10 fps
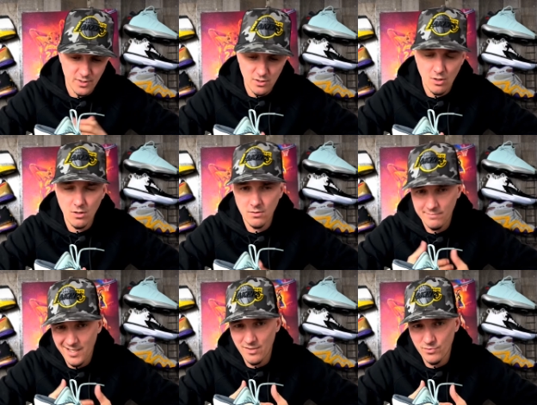the tongue,
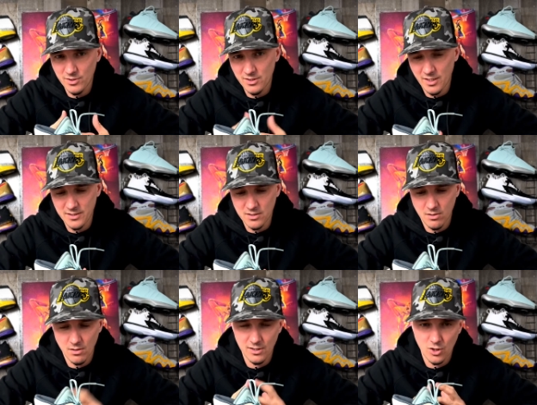I really like the
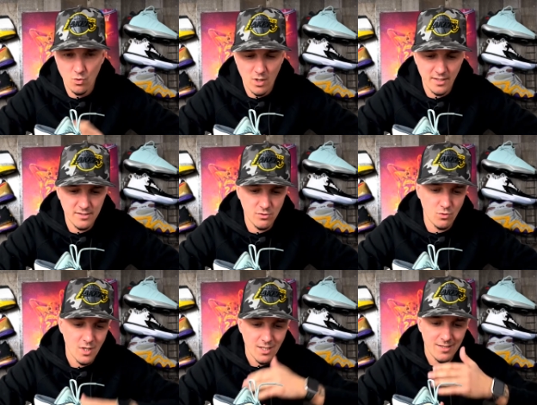tongue on the Kawhi
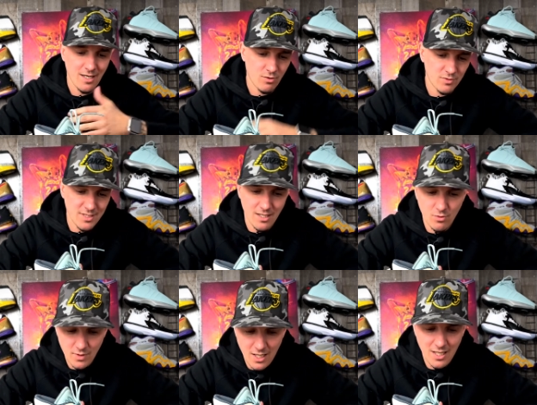too. Now
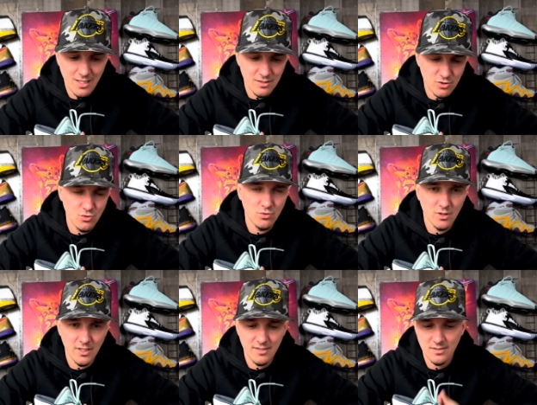down onto the
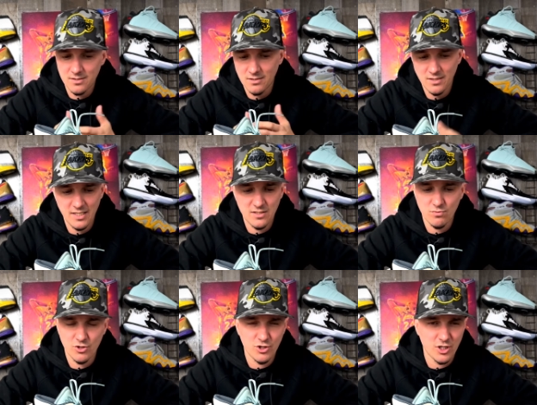laces. Laces were
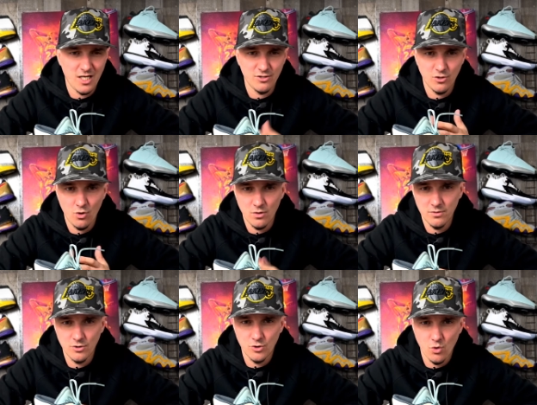just your kind of your,
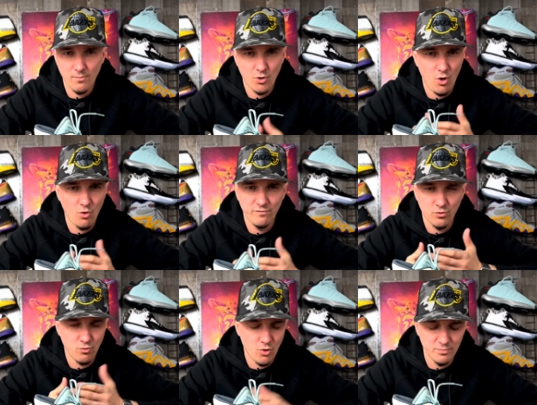your normal oval
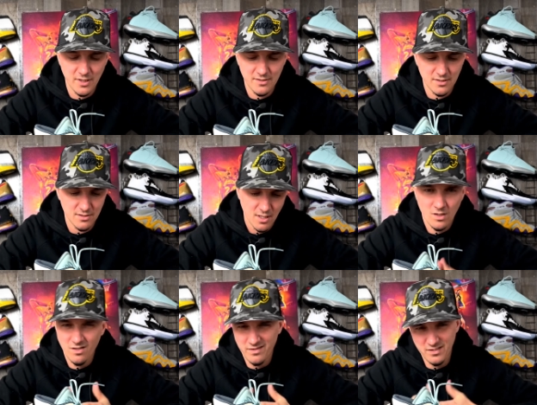rope laces.
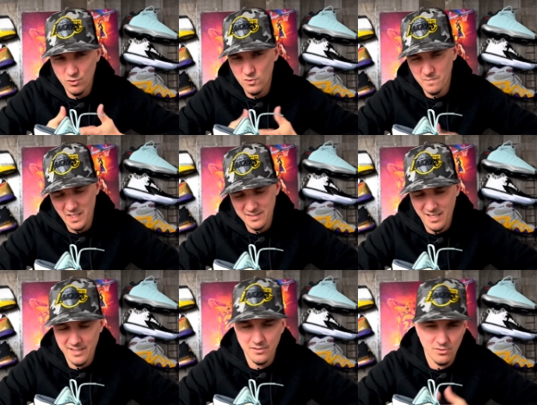Nothing too
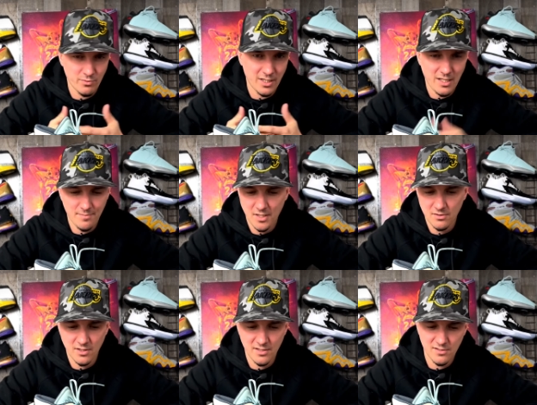spectacular when it came down to
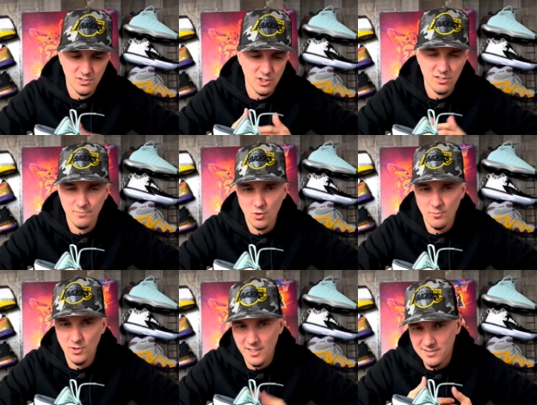laces. Just some
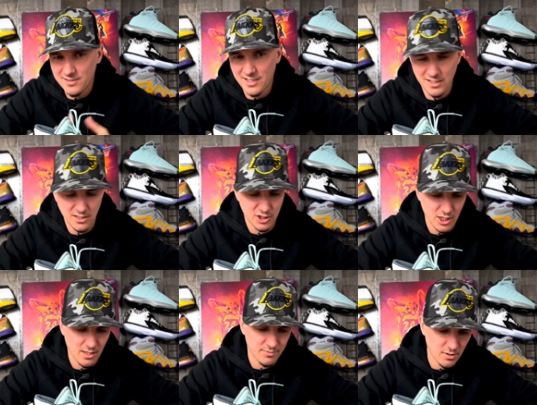normal laces that get the
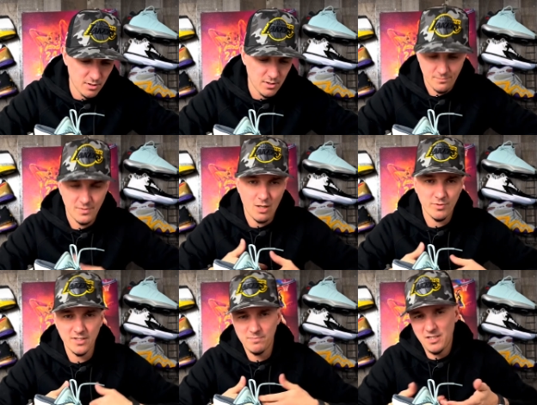job done. Now with
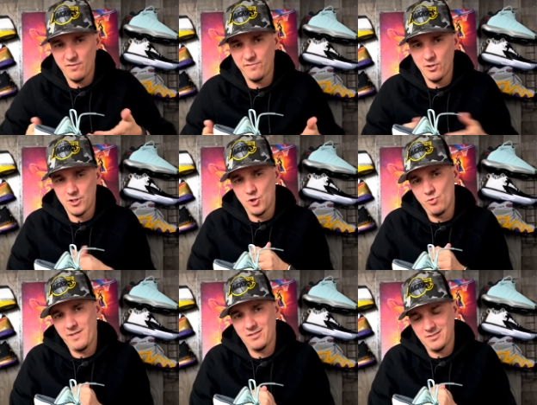this being the first New
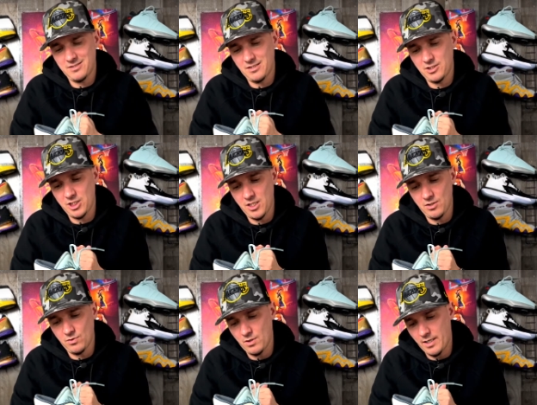Balance on the
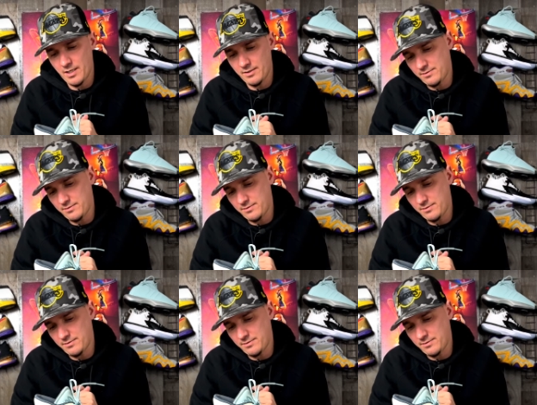channel, I